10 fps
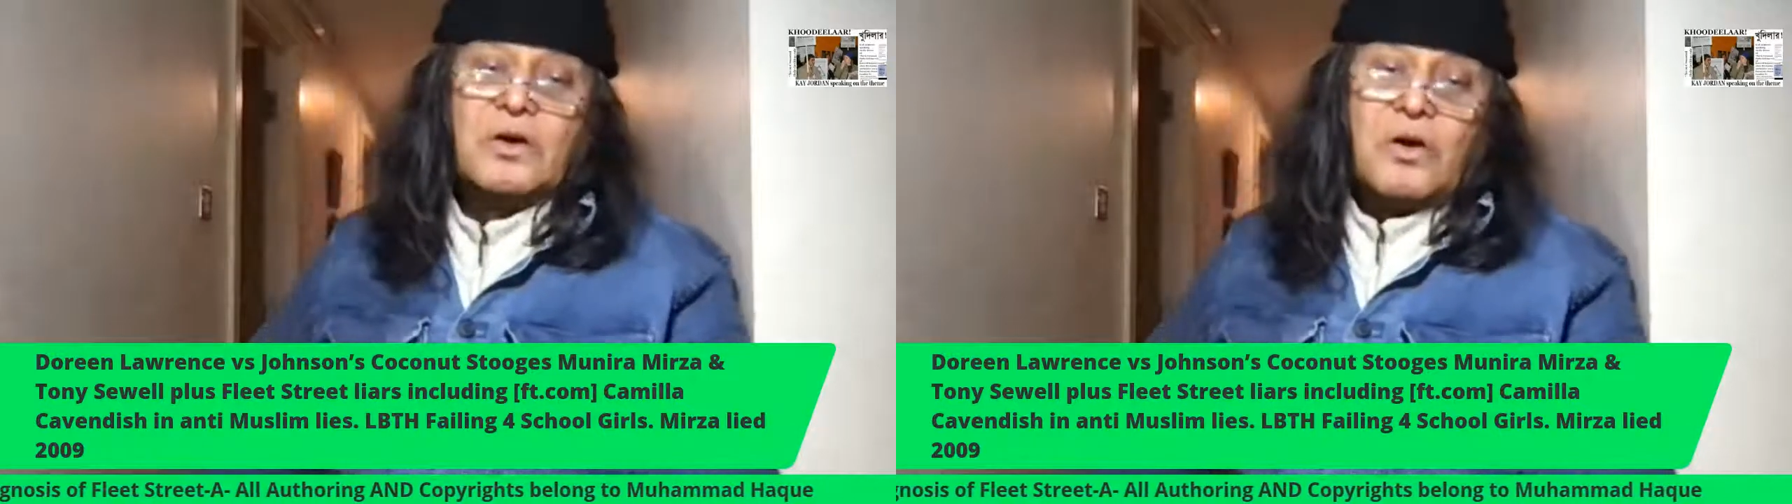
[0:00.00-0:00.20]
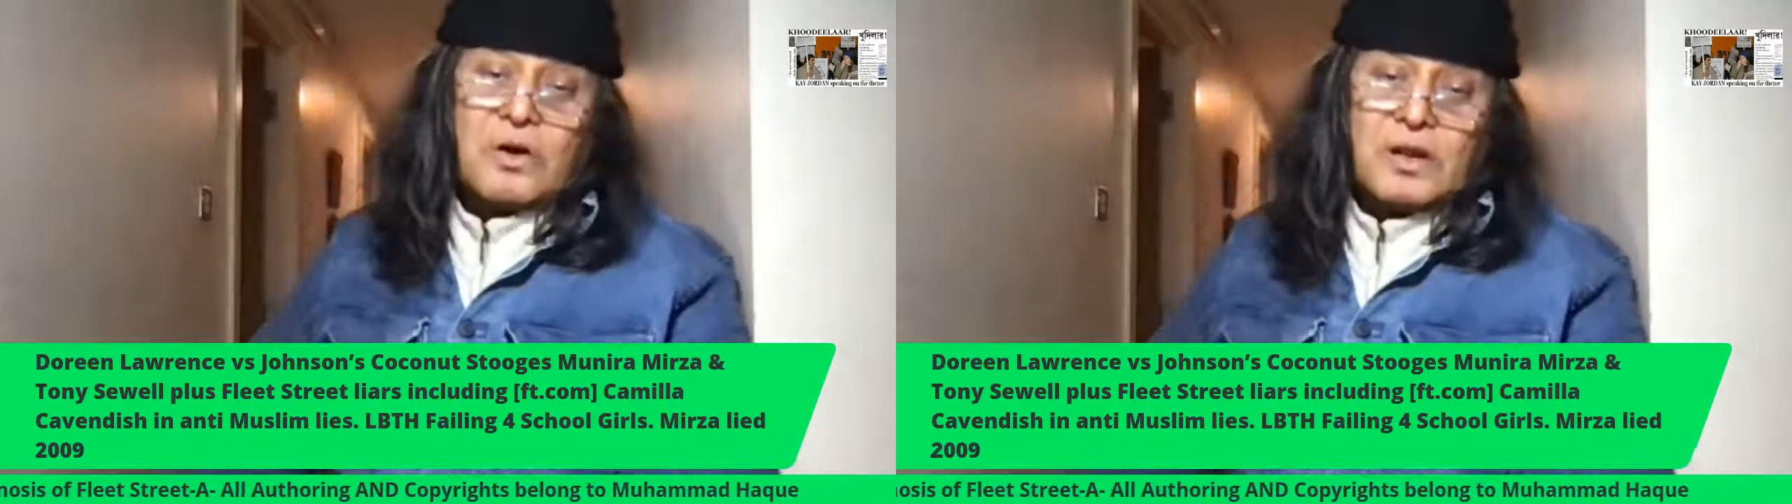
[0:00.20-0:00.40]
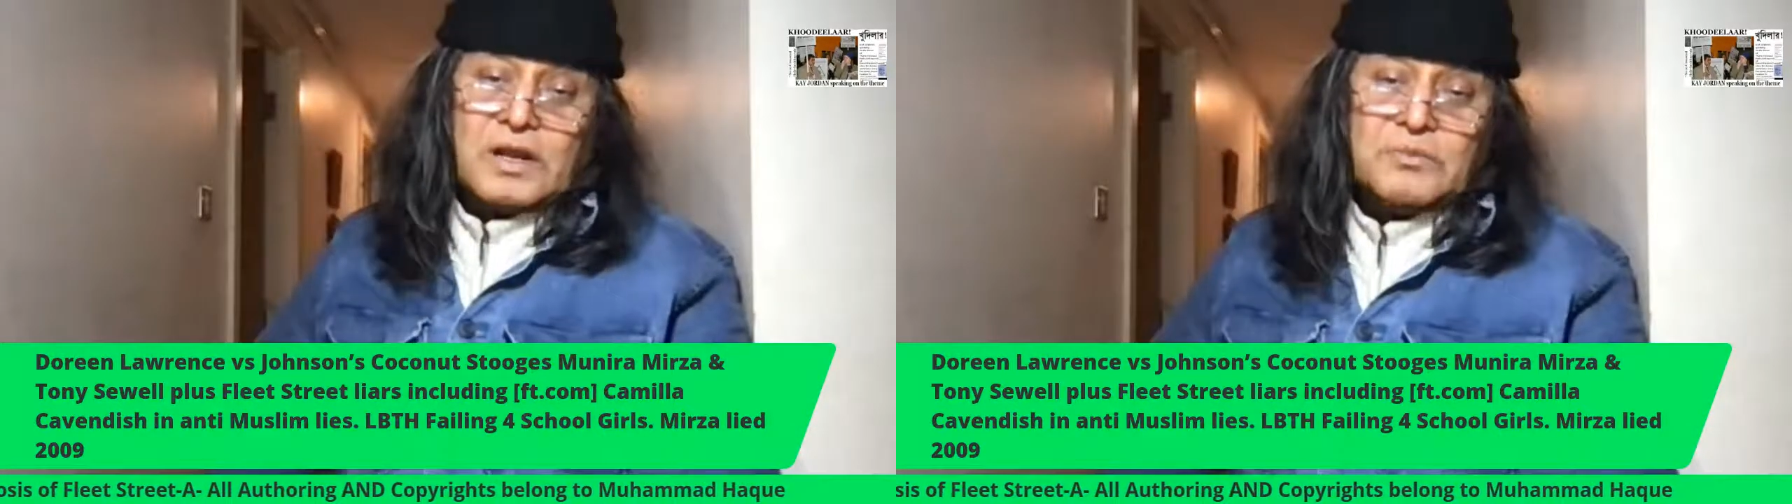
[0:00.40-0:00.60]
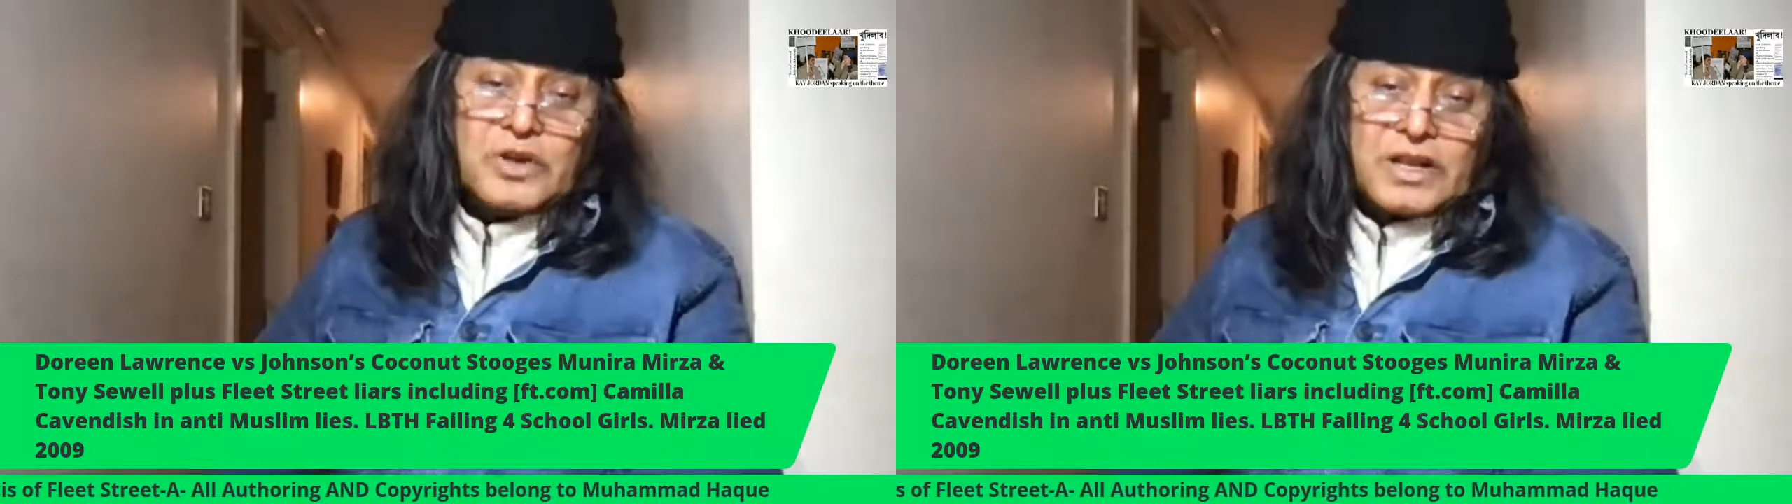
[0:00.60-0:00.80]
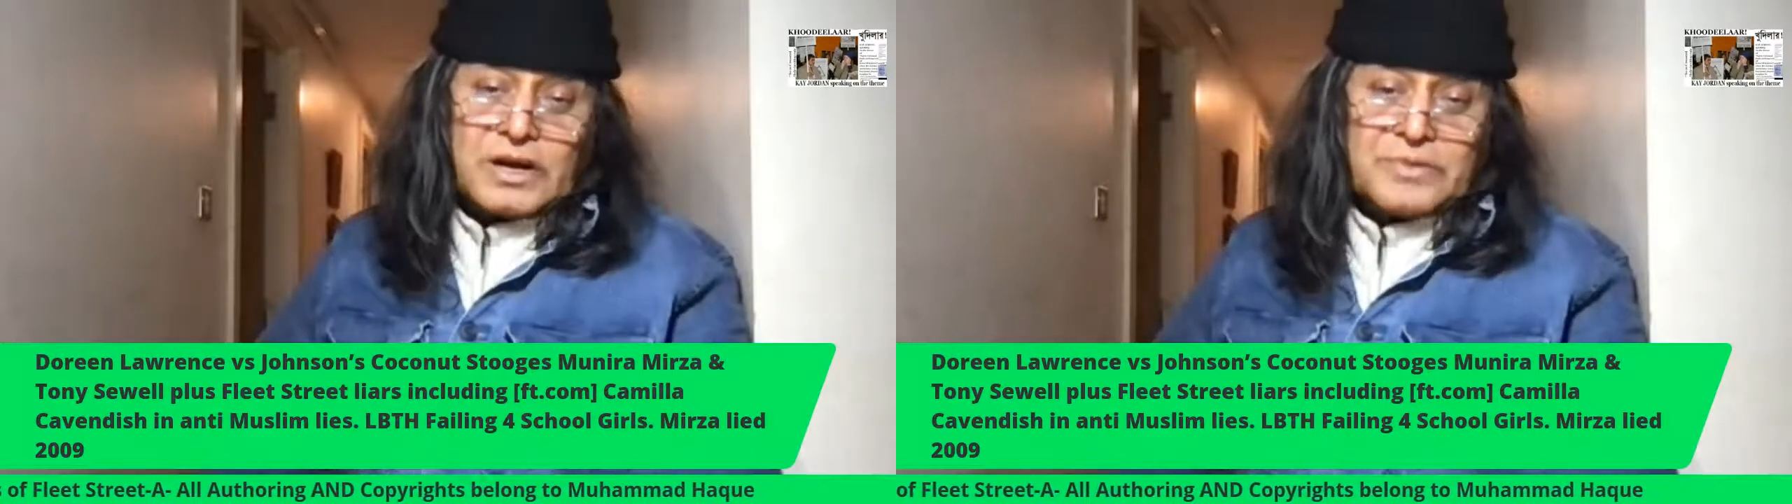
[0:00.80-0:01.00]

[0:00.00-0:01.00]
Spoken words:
only Munira